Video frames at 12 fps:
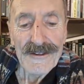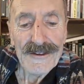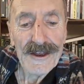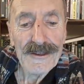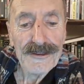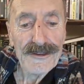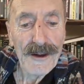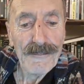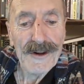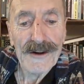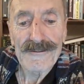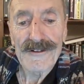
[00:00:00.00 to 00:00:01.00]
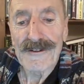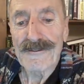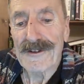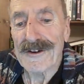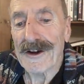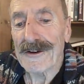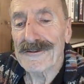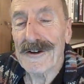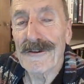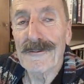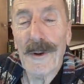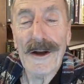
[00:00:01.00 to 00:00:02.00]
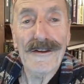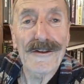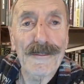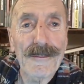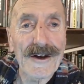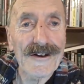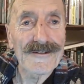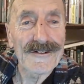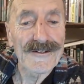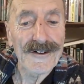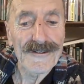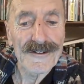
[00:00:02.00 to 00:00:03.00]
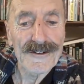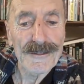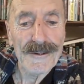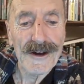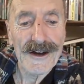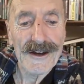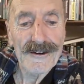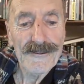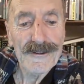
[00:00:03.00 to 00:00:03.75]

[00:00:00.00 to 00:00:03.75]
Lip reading: The thumbnail to this video shows one of the pictures on display,